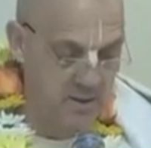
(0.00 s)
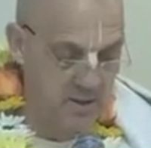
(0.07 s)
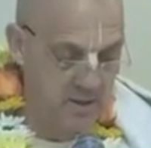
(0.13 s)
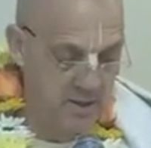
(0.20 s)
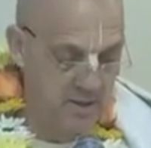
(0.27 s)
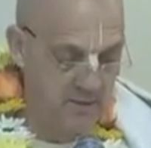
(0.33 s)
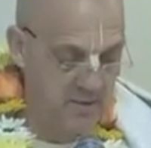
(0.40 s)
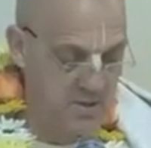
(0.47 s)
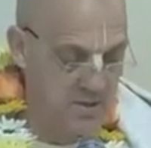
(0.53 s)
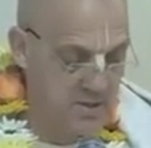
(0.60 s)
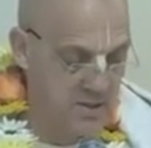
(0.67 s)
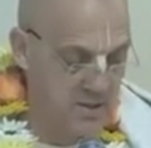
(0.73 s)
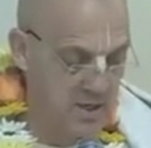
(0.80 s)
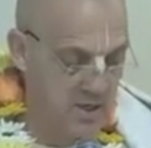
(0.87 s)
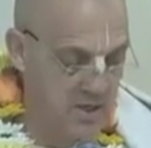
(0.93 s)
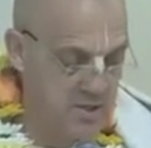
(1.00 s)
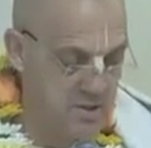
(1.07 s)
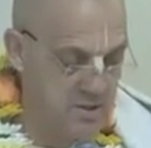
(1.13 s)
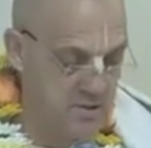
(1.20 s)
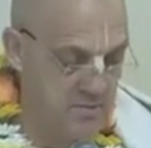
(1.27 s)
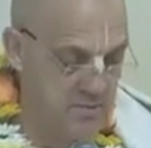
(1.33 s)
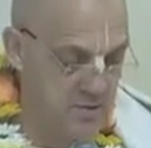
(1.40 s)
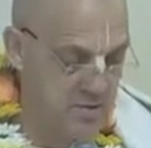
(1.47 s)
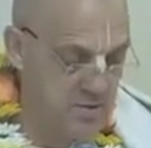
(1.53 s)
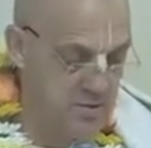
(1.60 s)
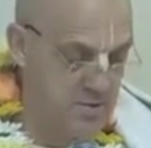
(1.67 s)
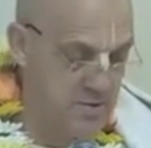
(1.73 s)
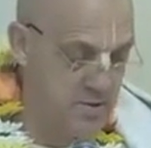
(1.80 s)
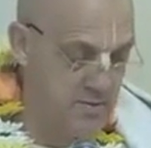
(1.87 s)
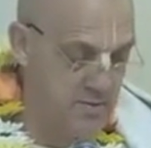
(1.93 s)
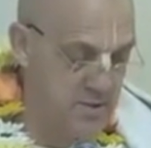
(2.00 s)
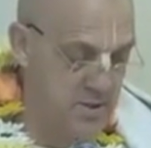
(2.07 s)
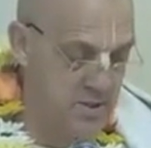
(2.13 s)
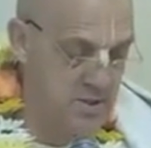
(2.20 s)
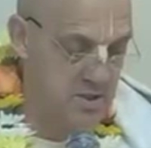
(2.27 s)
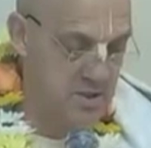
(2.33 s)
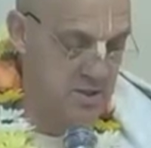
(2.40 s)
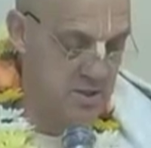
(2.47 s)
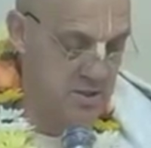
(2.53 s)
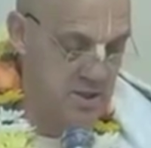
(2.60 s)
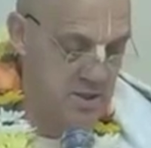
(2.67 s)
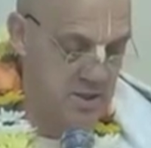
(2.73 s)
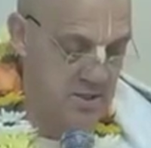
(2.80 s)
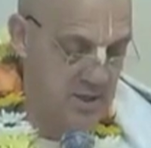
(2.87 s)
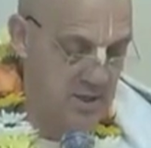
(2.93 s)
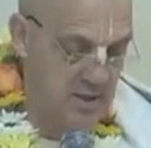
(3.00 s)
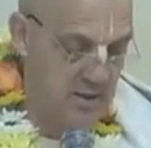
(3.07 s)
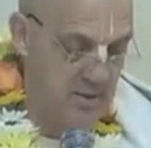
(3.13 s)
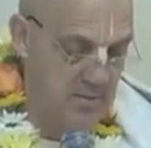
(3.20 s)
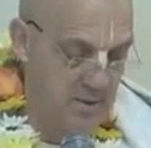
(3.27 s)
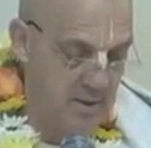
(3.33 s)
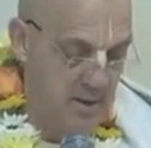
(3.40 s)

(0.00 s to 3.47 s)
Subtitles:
if he is engaged in devotional service, he is considered saintly